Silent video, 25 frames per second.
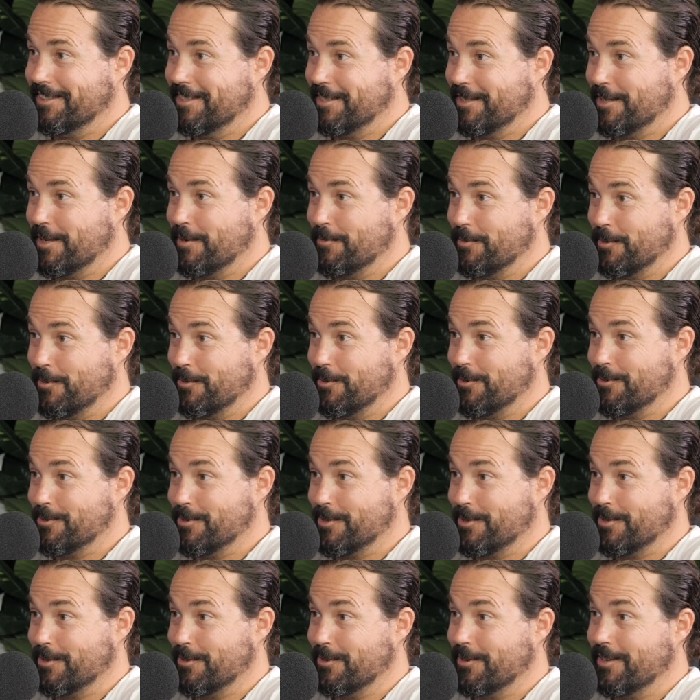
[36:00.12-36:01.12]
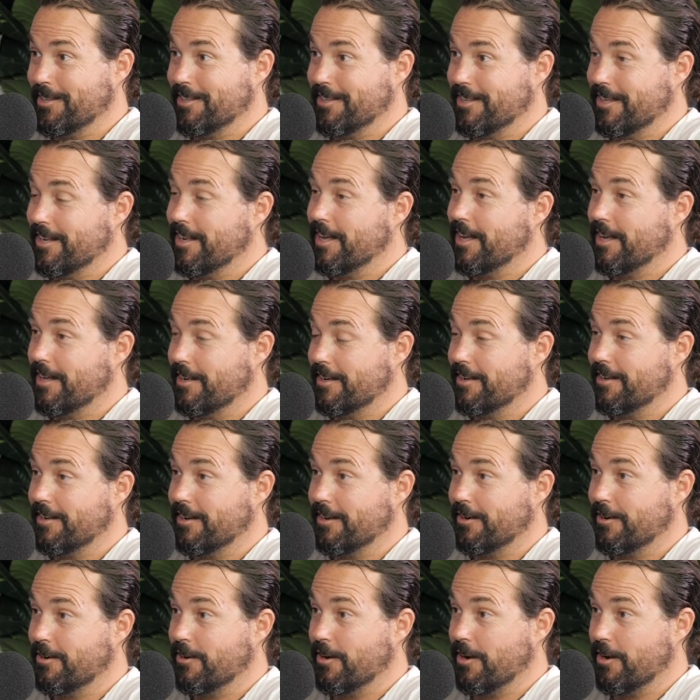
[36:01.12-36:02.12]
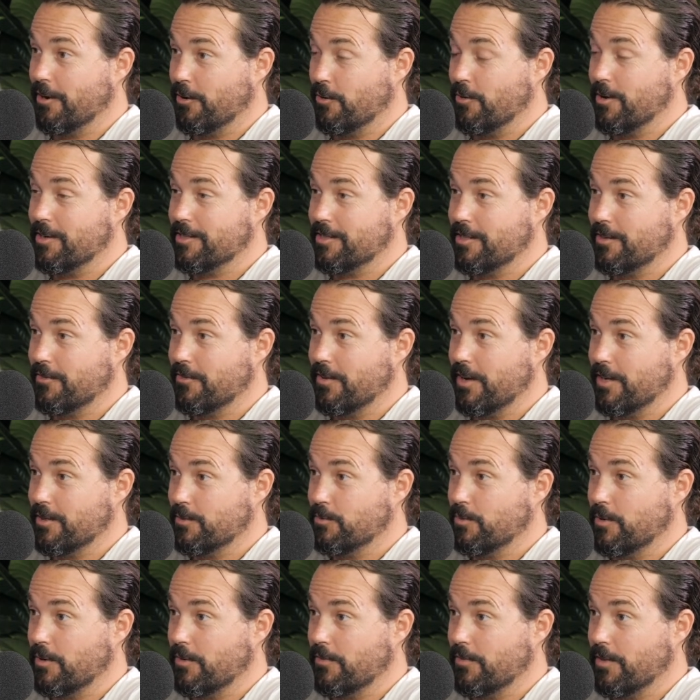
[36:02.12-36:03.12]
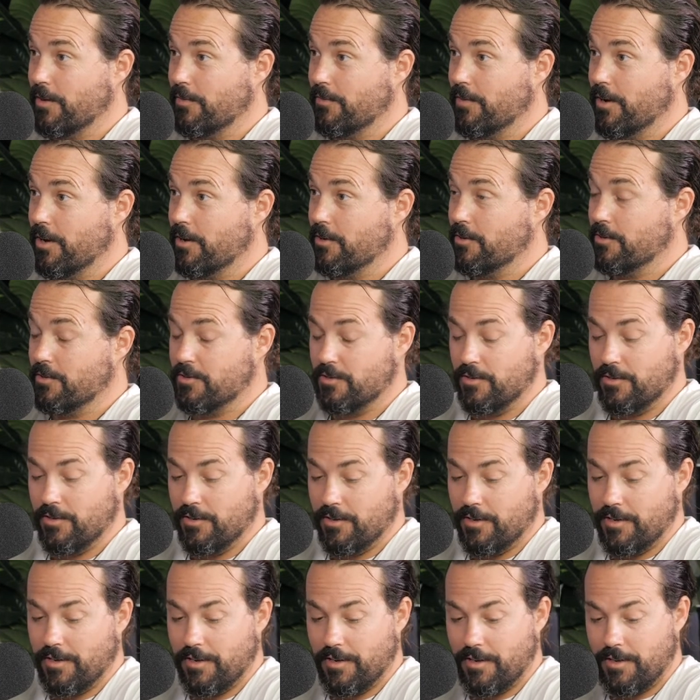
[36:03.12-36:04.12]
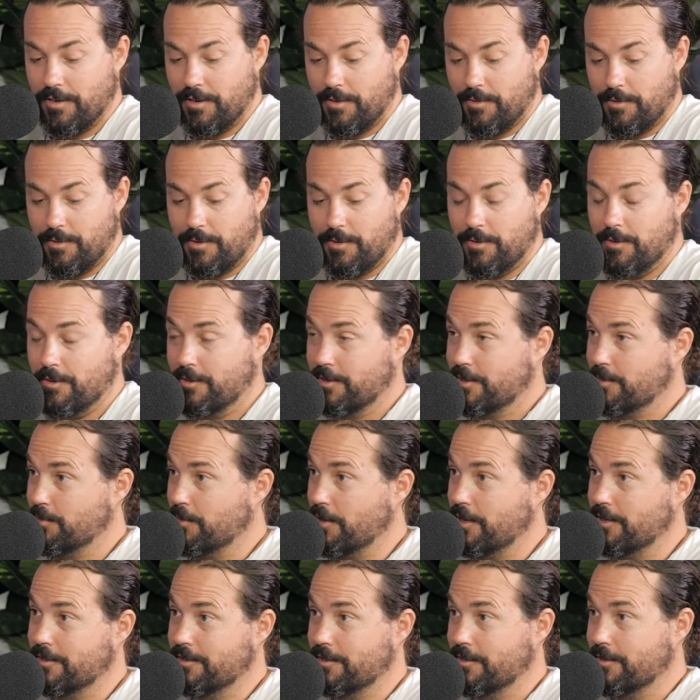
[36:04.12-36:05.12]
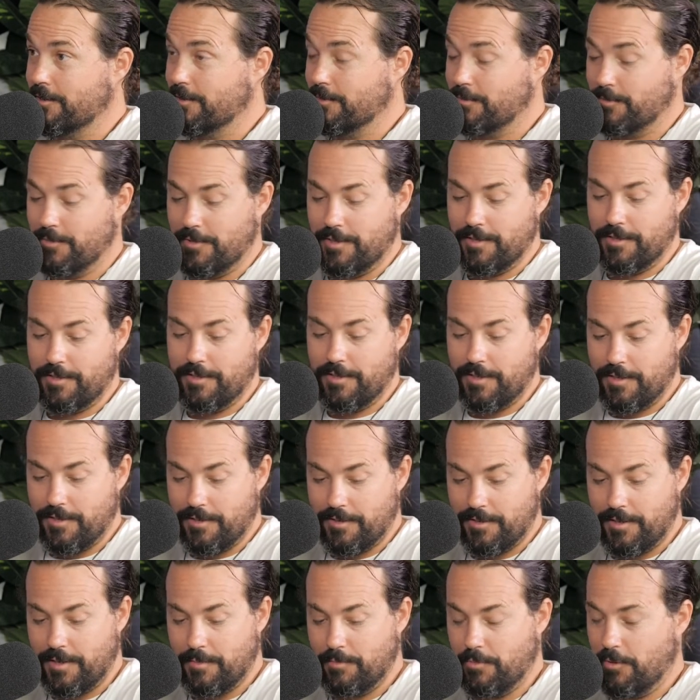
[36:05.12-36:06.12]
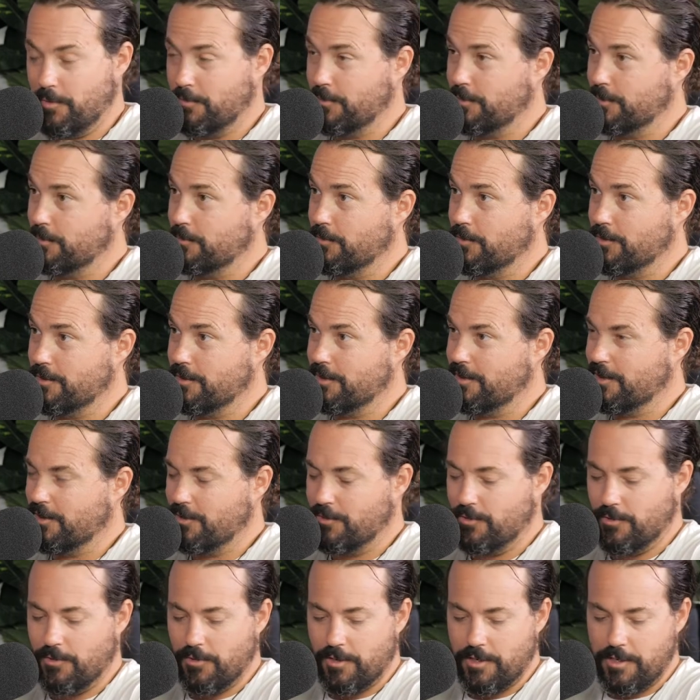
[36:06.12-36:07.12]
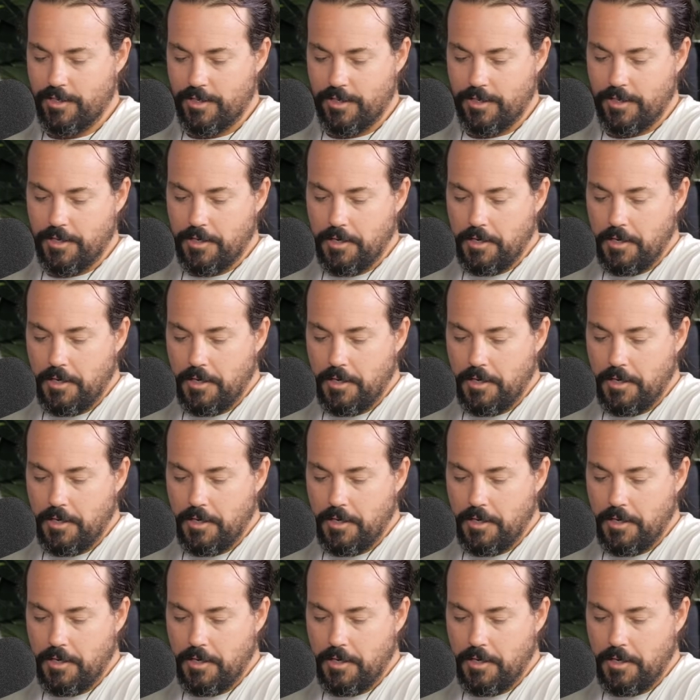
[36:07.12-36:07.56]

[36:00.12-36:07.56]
did come across a client that had aggressive as one of their values, and I explained to them that that probably wasn't a good idea.